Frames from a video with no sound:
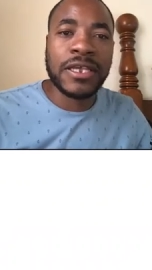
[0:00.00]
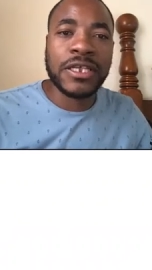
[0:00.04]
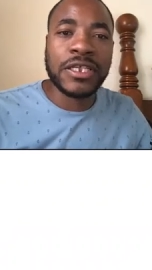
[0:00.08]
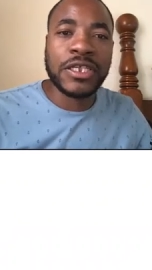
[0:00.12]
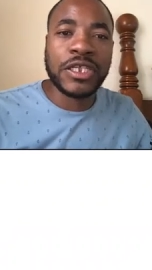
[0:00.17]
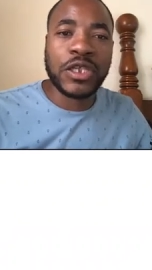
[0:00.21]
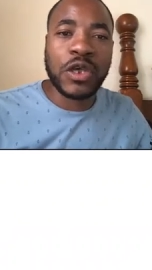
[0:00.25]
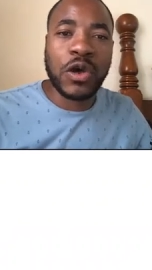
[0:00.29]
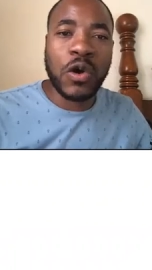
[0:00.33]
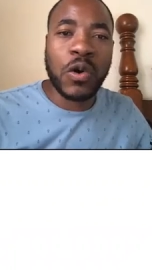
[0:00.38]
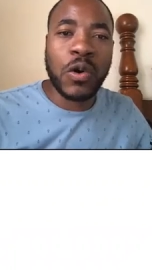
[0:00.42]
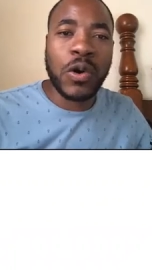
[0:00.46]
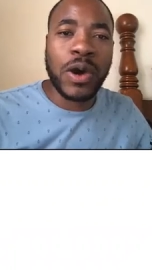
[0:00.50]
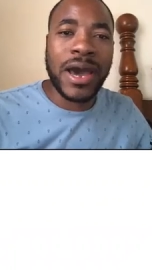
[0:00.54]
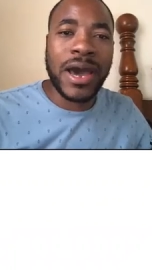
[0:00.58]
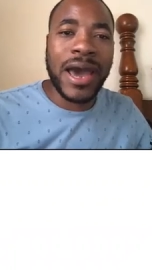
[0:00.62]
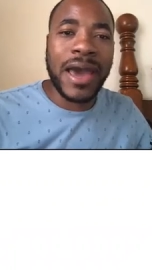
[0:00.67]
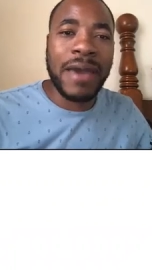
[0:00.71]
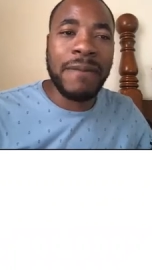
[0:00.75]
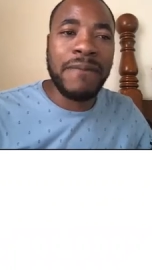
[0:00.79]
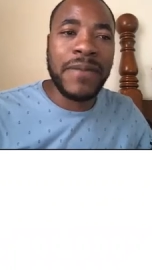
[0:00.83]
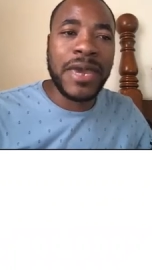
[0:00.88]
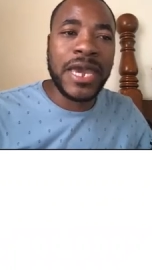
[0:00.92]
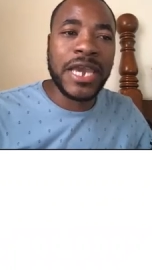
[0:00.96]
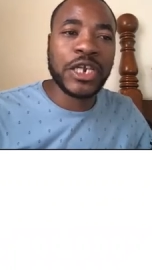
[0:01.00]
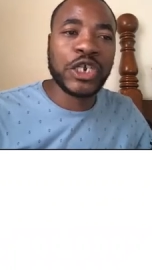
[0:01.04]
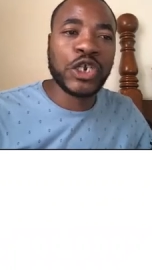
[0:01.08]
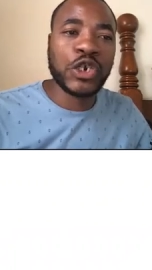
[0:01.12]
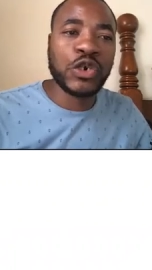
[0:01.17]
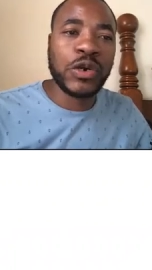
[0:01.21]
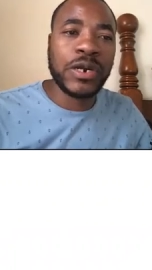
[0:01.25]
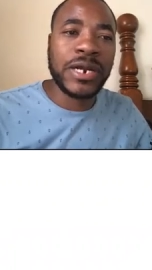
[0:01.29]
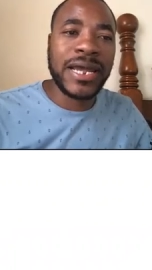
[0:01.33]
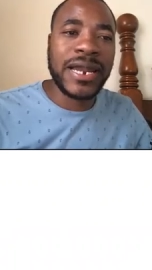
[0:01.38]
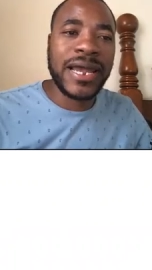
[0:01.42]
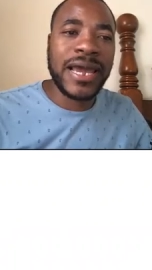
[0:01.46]
So I make
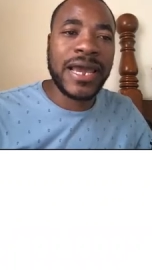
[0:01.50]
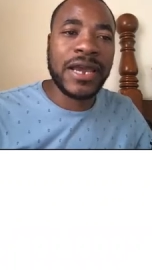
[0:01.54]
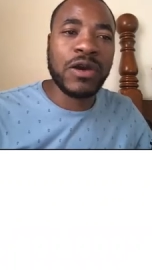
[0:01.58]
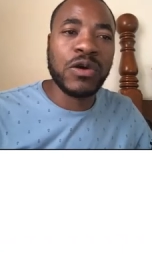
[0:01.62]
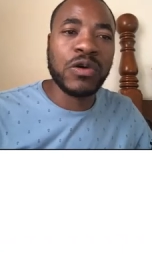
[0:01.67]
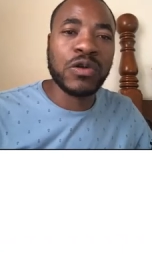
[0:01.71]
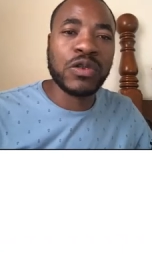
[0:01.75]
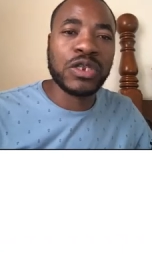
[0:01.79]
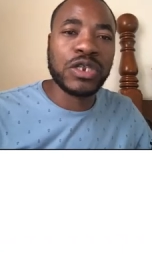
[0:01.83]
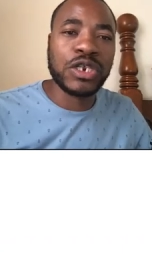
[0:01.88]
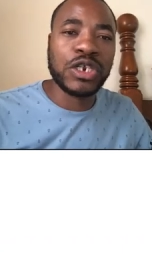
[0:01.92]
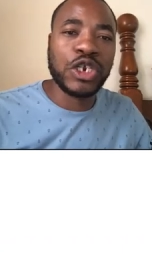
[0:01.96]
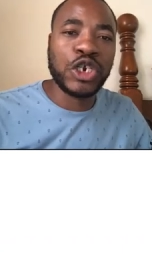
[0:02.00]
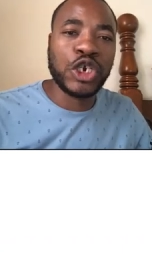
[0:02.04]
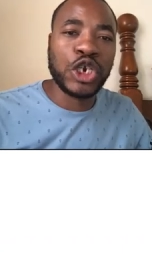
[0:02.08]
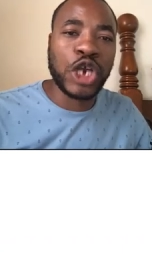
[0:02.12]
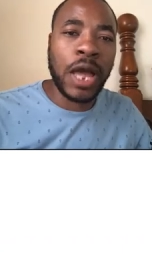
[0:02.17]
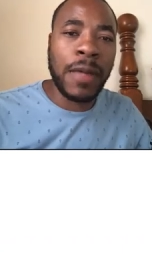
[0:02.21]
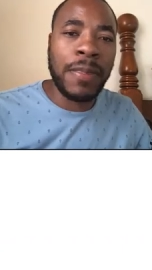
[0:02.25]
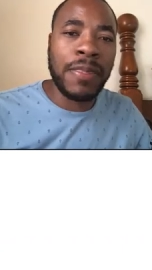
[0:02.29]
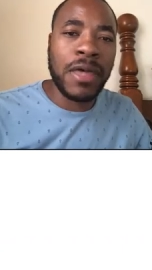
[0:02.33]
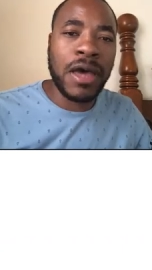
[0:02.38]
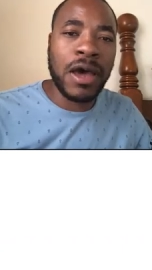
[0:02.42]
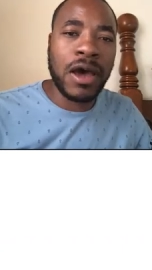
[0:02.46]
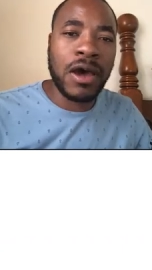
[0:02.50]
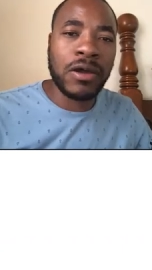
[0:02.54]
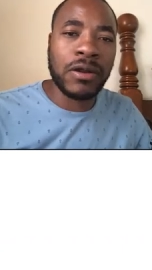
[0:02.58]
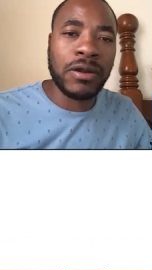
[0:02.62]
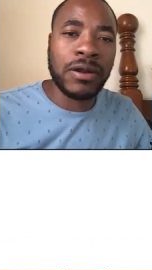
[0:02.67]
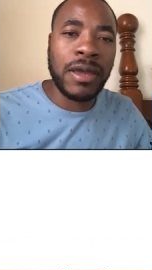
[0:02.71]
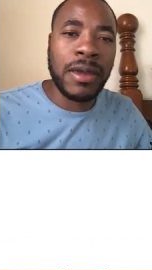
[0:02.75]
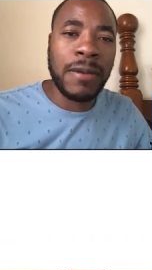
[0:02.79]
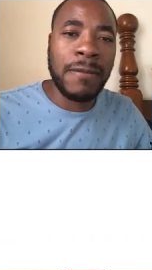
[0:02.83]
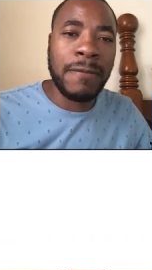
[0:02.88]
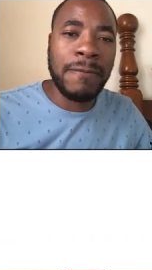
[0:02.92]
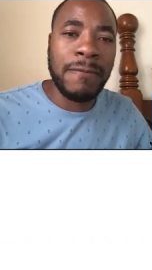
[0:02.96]
sure that I go to the drop
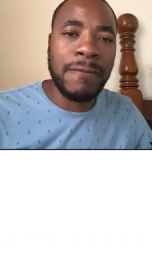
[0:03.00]
down